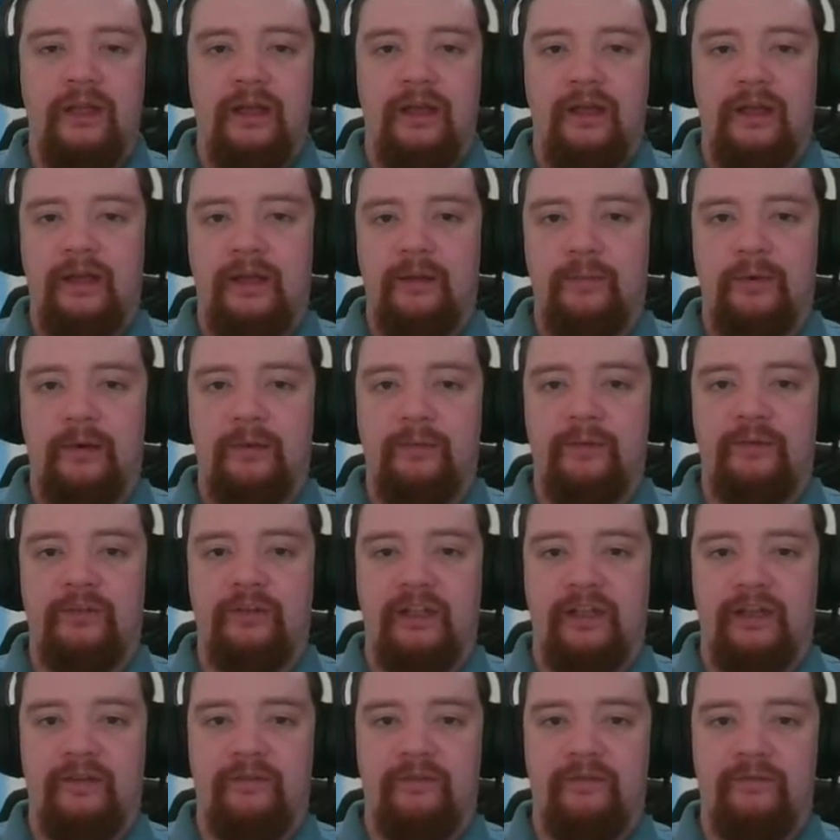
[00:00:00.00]

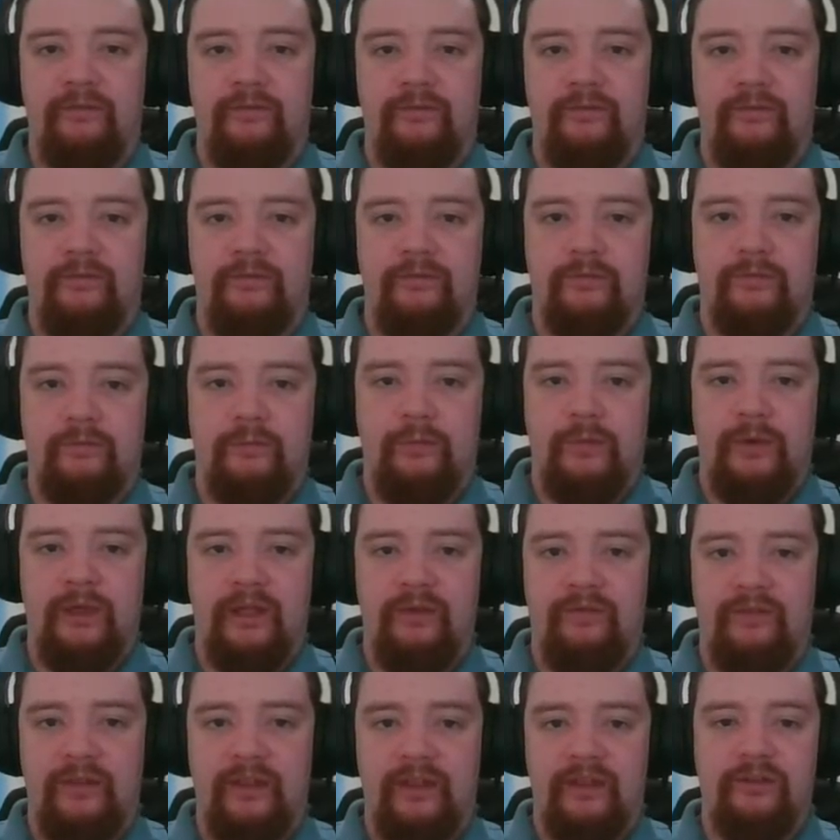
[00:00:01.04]
Obviously, if we
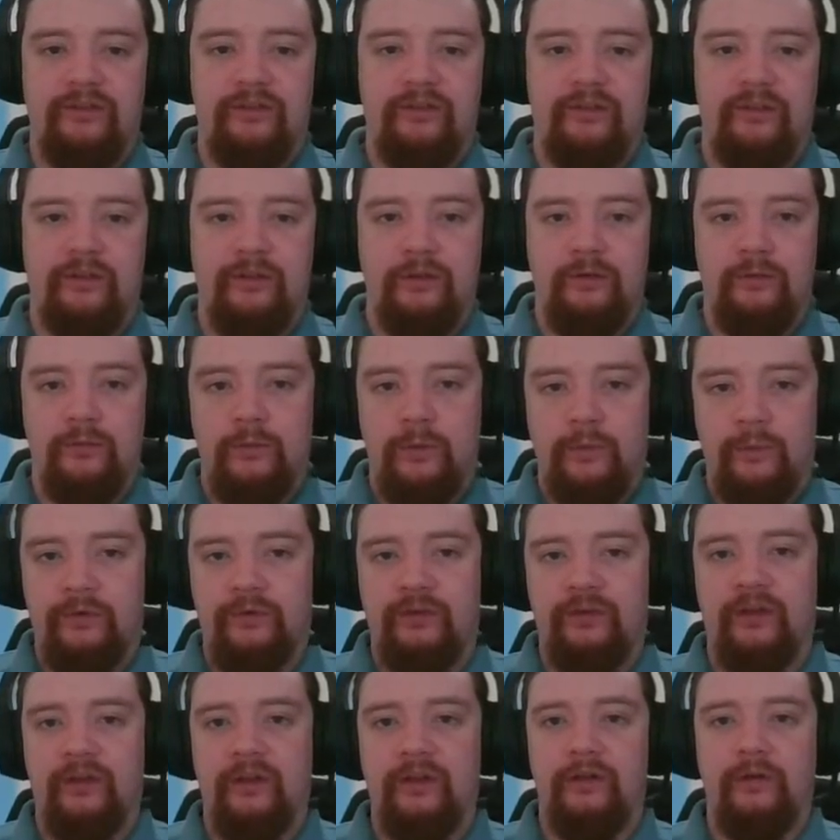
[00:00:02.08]
have this, we would
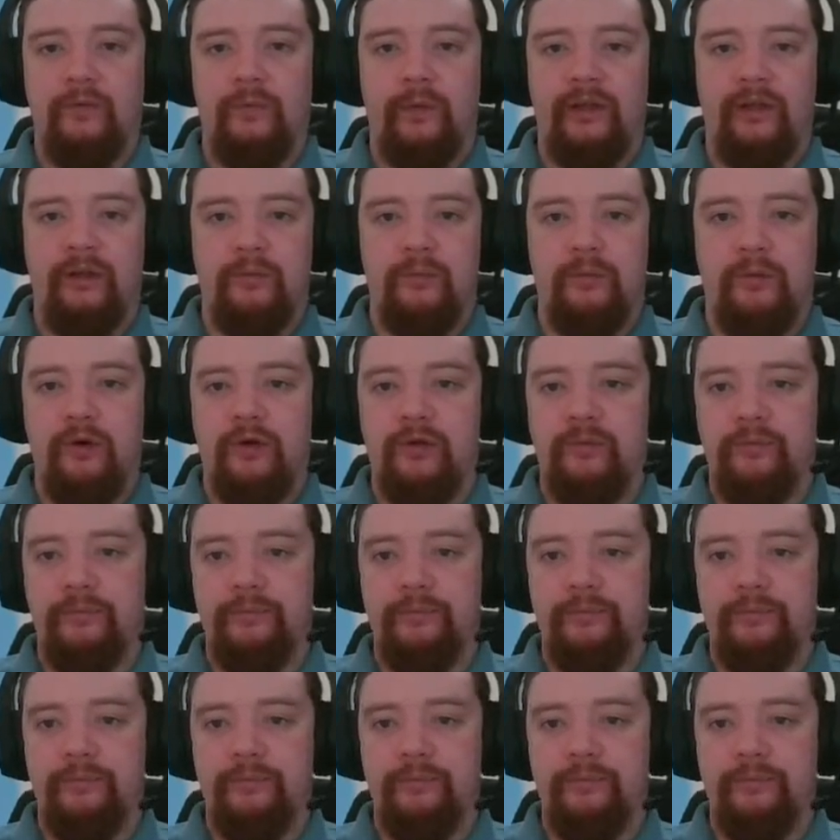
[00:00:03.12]
still win the pawn.